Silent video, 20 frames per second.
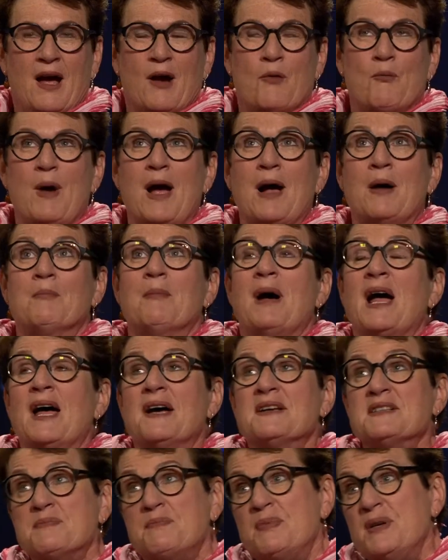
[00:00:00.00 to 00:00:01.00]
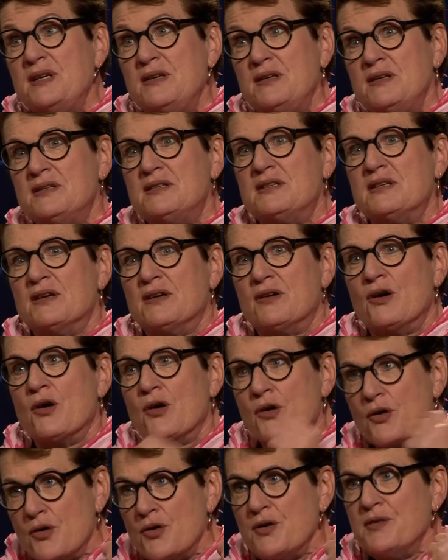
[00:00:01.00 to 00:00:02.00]
Well, my husband
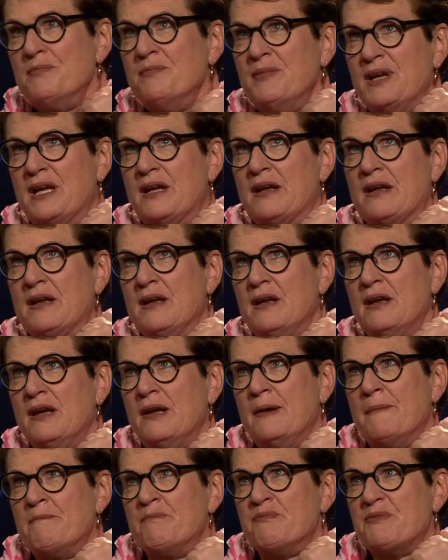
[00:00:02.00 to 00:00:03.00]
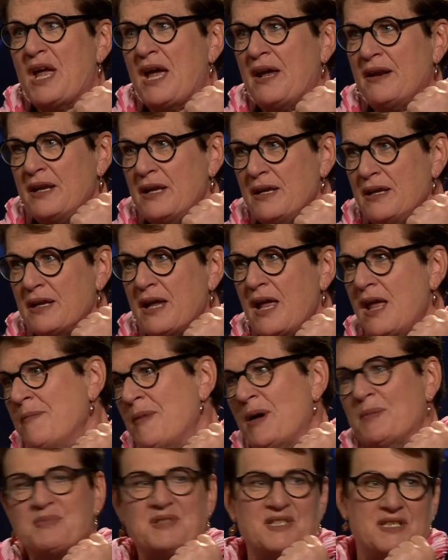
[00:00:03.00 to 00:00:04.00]
heard me, and he came
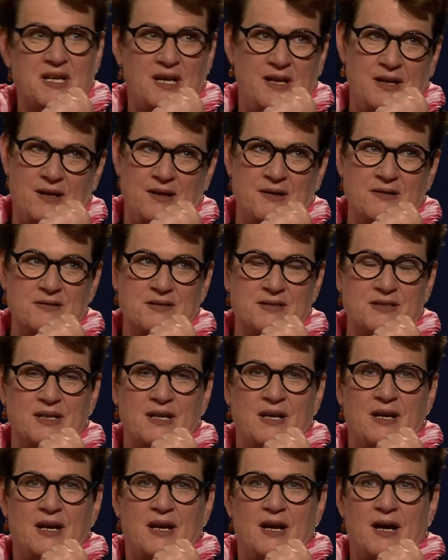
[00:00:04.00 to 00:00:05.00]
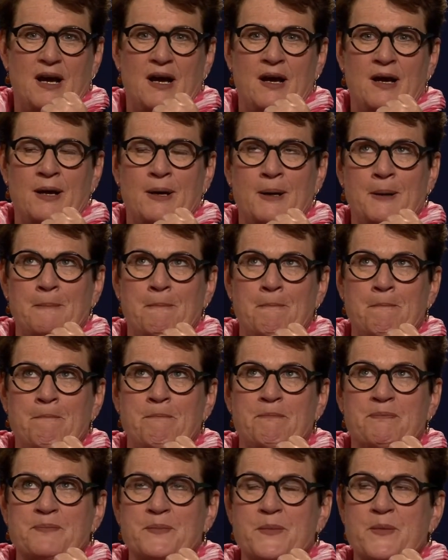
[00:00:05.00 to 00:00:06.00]
upstairs.
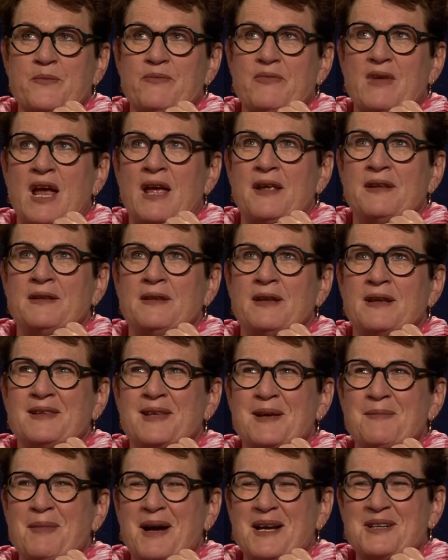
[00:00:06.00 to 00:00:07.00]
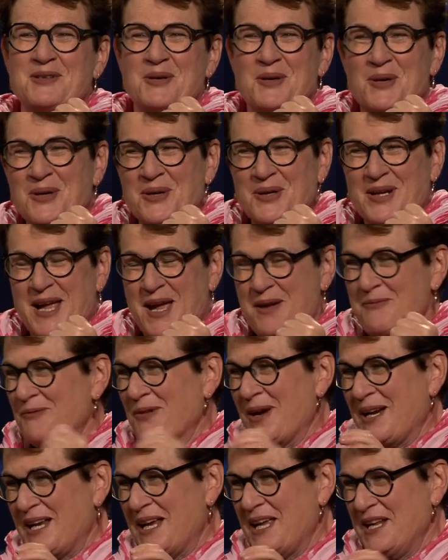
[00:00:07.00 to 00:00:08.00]
And then my daughter came
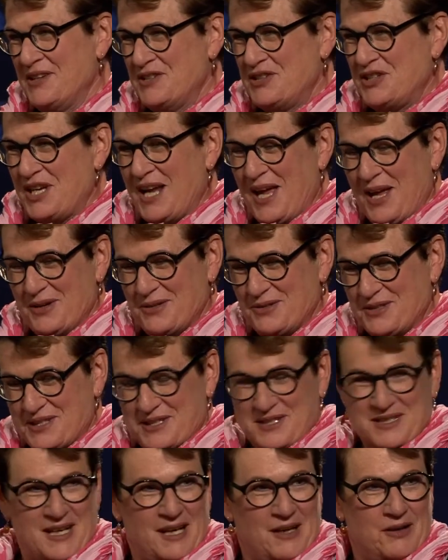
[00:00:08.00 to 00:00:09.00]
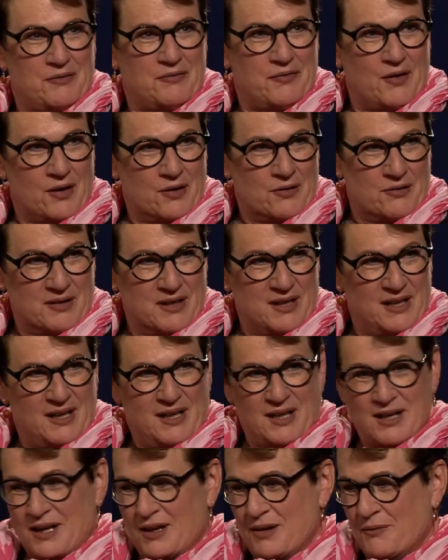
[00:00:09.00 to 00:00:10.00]
running in, and she had her telephone
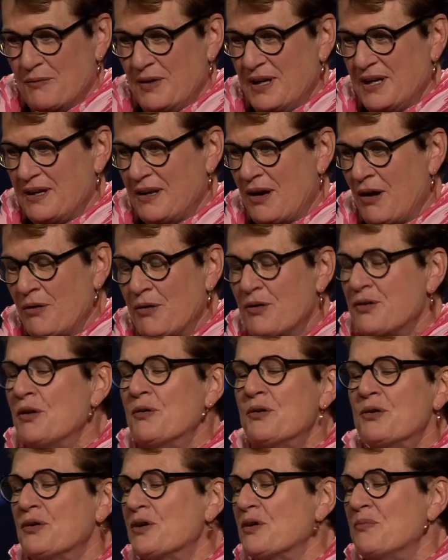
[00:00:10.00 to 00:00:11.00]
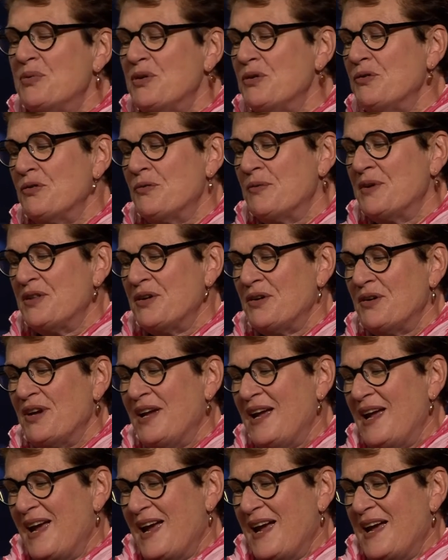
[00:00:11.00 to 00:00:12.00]
her computer with her.
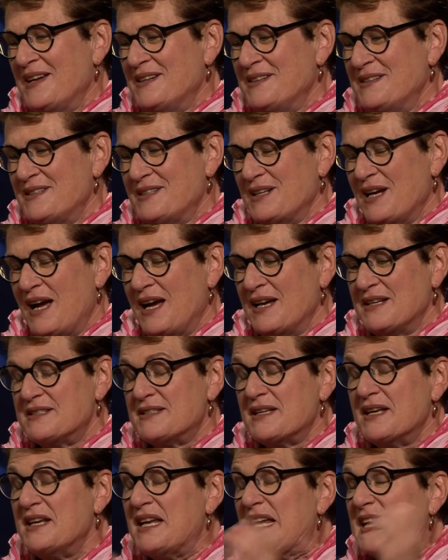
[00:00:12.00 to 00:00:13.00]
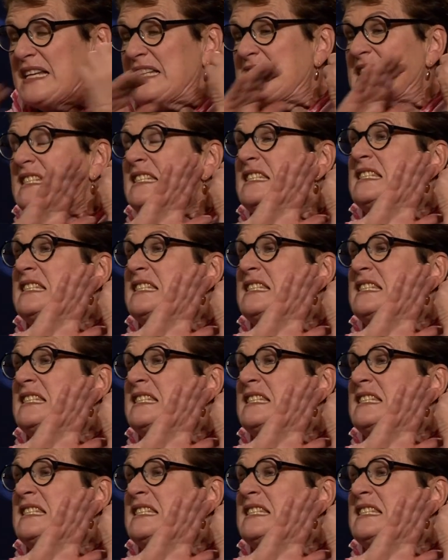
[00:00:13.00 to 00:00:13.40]
And I said, it's